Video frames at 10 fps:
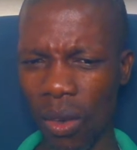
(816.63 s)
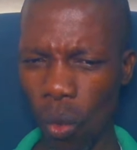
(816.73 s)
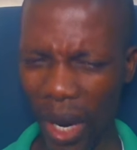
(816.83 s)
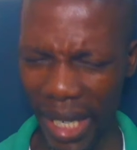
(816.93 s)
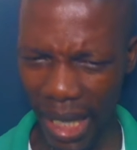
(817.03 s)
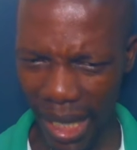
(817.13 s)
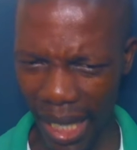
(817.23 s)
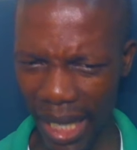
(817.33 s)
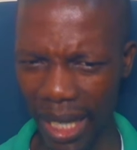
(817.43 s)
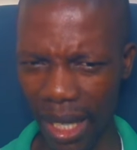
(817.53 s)
what is
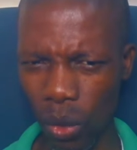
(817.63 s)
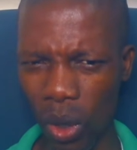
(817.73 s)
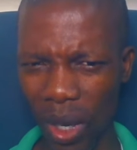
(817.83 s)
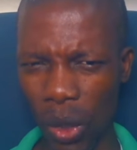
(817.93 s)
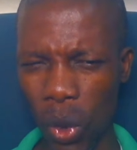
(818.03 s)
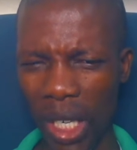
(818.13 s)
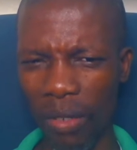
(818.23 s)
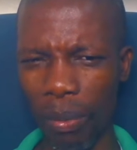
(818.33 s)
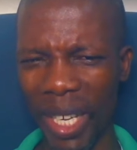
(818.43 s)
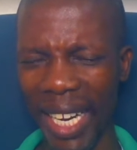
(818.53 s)
it that we want to
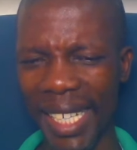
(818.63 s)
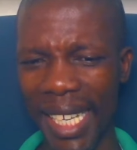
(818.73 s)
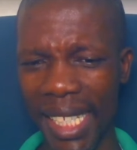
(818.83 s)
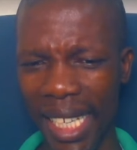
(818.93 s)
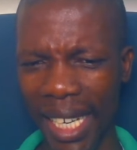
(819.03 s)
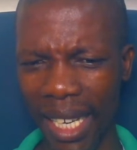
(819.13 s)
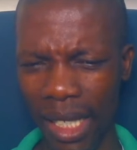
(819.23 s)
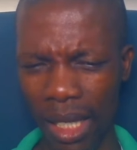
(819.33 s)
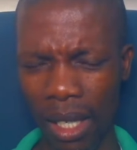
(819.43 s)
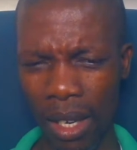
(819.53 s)
leave behind as a
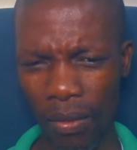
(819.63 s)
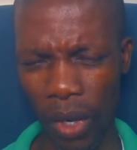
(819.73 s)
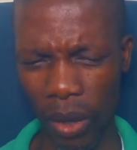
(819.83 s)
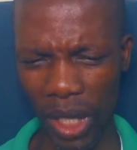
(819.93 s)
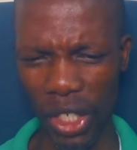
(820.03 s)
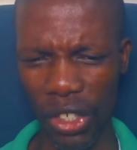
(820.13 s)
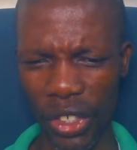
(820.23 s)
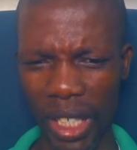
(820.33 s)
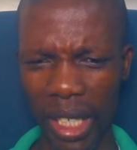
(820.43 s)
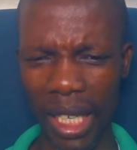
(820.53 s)
legacy for our
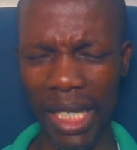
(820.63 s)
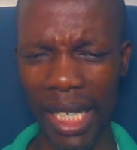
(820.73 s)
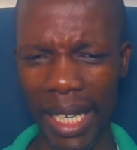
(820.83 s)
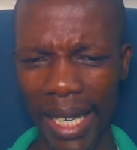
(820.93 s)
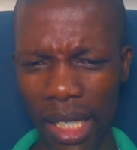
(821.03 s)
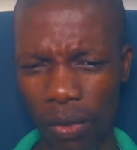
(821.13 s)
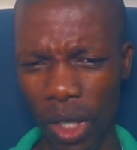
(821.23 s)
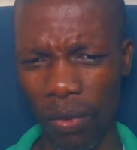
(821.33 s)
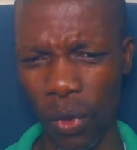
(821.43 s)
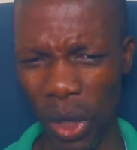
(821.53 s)
children, as a legacy
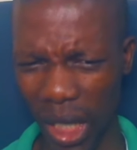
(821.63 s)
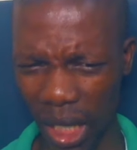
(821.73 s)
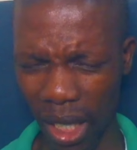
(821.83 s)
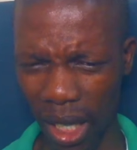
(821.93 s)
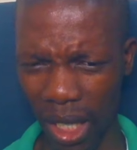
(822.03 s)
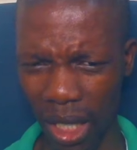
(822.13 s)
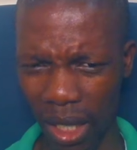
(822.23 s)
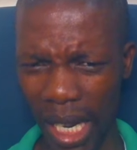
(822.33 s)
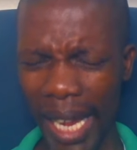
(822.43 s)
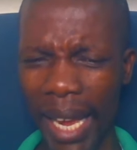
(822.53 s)
for the future
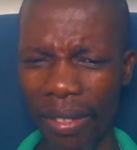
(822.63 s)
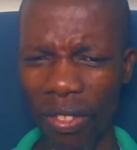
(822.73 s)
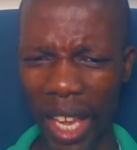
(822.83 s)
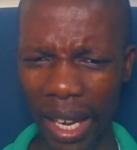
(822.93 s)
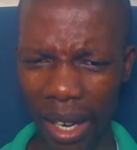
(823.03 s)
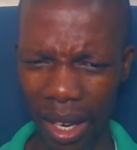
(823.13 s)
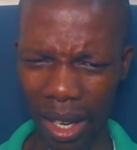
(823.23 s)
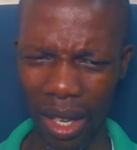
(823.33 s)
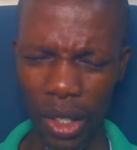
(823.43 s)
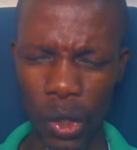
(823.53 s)
generations? And then
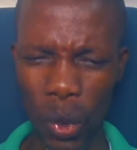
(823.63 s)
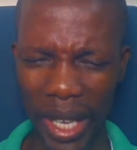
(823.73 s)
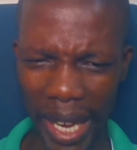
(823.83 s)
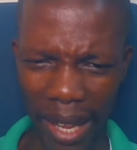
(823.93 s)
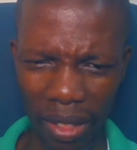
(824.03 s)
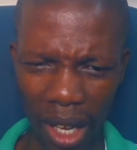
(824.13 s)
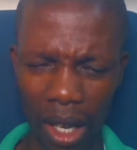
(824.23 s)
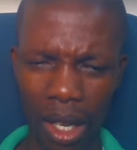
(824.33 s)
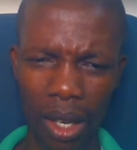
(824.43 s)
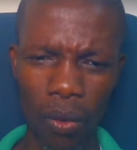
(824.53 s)
together
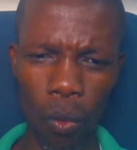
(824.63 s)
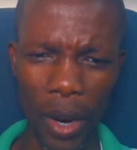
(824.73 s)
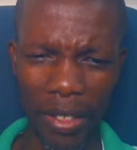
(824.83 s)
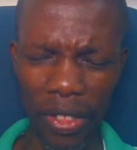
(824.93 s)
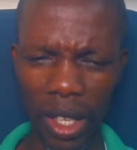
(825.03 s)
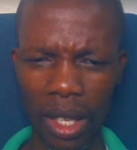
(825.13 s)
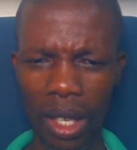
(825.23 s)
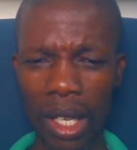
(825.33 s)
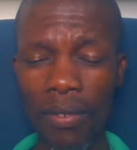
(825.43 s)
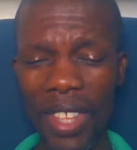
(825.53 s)
with
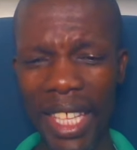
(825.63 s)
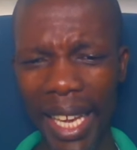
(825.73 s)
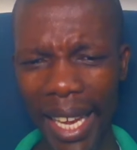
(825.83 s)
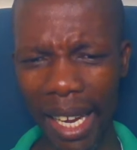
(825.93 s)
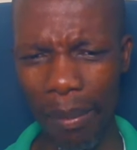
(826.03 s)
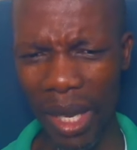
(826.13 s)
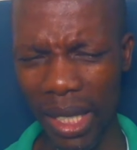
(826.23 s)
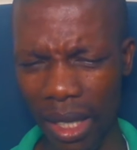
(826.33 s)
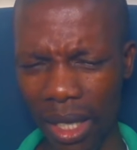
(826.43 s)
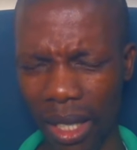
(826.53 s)
even the
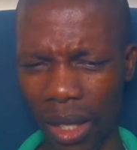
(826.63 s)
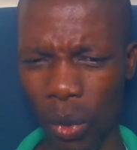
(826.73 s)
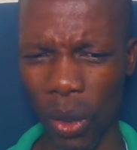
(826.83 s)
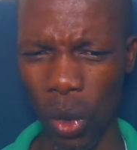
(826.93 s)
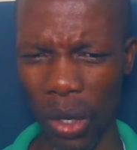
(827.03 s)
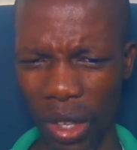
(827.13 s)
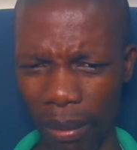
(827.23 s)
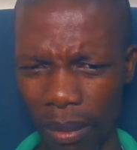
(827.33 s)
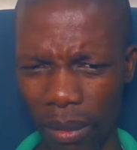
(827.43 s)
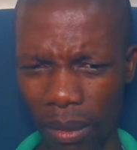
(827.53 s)
enemies that we call them,
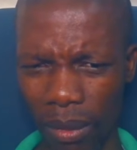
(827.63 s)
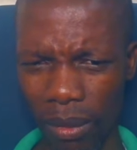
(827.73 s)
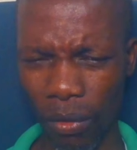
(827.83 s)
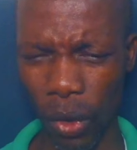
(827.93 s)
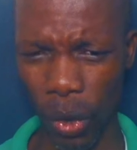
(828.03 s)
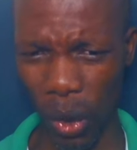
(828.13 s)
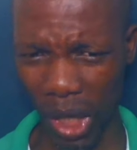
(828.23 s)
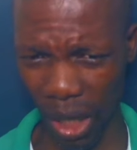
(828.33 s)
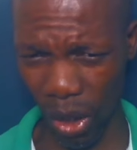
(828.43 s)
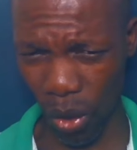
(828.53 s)
for
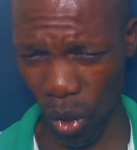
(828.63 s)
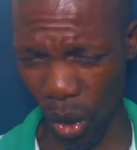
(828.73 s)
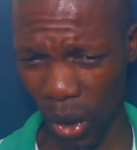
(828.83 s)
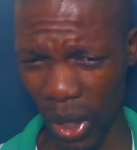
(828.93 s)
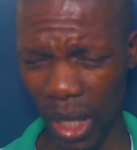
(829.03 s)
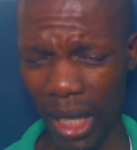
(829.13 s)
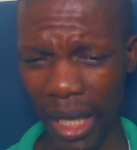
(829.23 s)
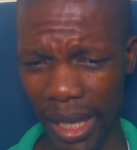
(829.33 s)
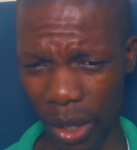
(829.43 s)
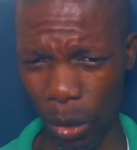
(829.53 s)
those that call
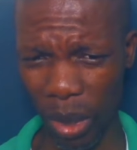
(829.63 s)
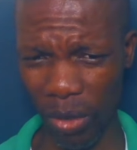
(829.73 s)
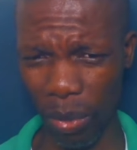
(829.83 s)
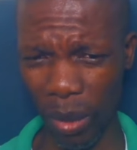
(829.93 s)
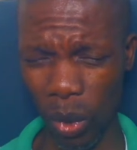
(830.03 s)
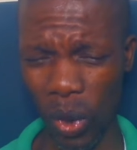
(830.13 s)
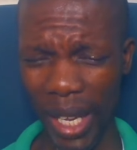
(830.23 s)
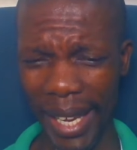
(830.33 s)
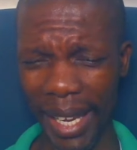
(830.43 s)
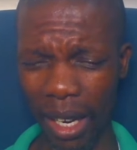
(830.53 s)
ZANU-PF people
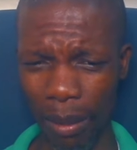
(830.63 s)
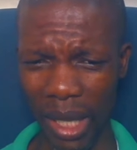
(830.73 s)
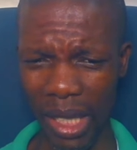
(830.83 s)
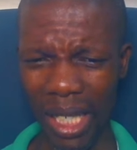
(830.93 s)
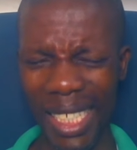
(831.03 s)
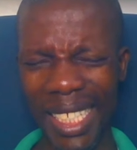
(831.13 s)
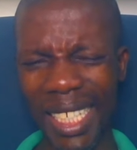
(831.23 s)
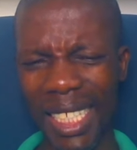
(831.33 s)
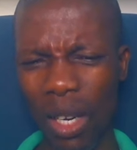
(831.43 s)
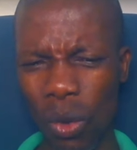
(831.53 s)
enemies,
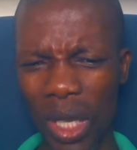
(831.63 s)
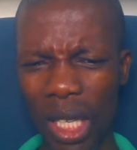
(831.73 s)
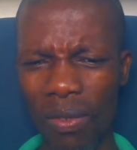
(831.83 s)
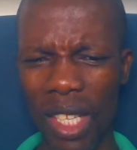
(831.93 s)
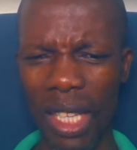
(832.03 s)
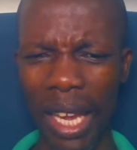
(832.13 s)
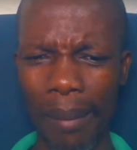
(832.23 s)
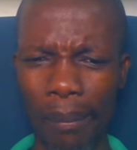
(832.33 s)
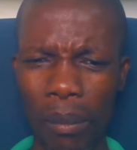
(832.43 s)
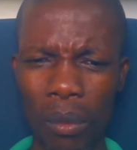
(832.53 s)
sit down with even them,